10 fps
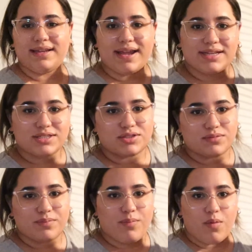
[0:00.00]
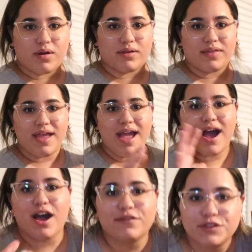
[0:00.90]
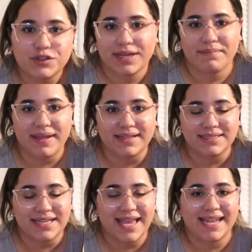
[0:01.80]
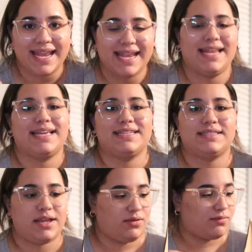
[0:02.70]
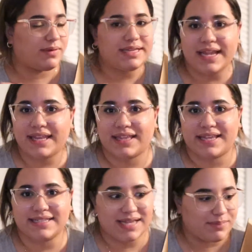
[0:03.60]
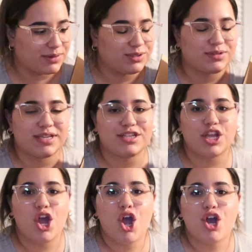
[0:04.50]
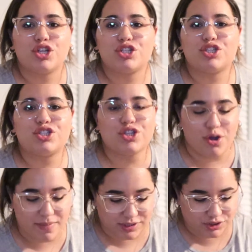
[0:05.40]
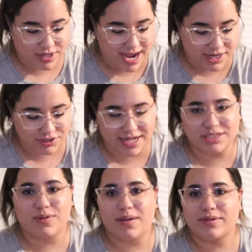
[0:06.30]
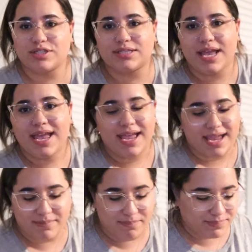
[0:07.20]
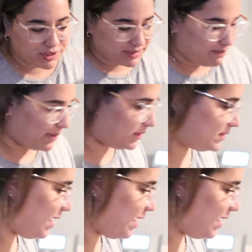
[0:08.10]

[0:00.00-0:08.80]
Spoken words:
night's worth of treatment, and it is ridiculous. It produces so much trash. That's why it just builds